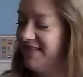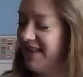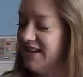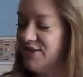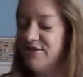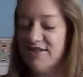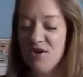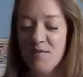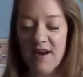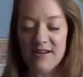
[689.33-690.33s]
Thank you so
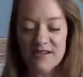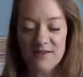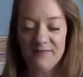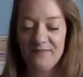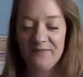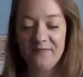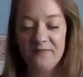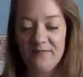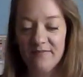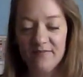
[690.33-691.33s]
much
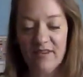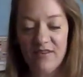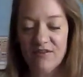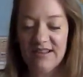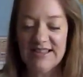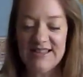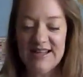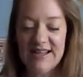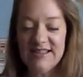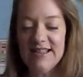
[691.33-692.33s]
for
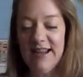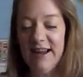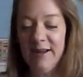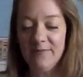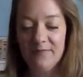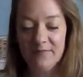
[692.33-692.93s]
listening today.